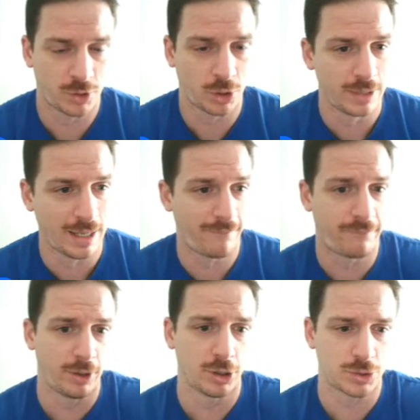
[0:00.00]
turn that
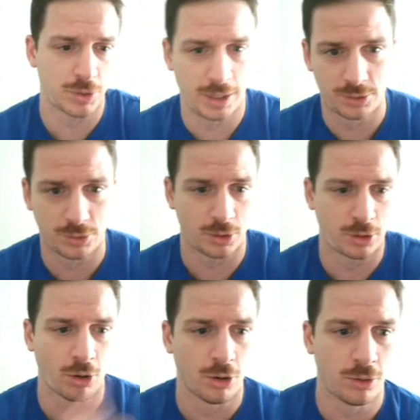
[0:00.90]
flare screen into a
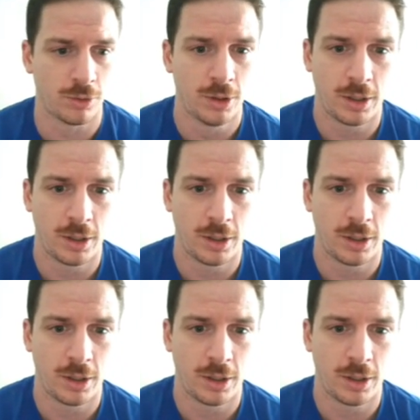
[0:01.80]
curl,